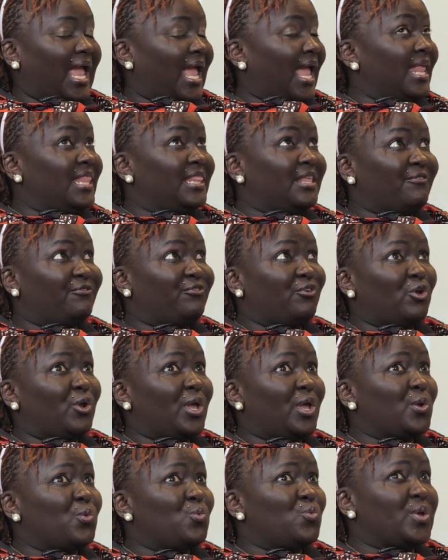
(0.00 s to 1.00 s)
And the
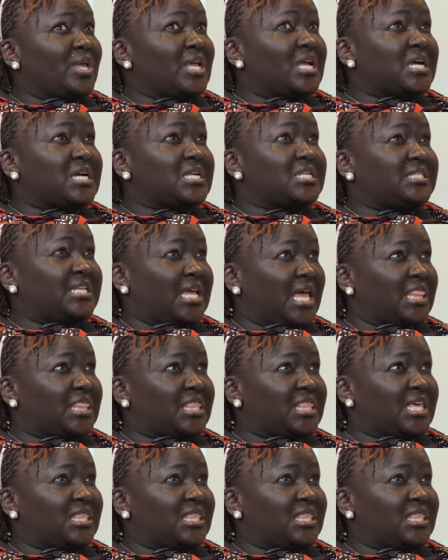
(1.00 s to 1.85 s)
following week, 10th,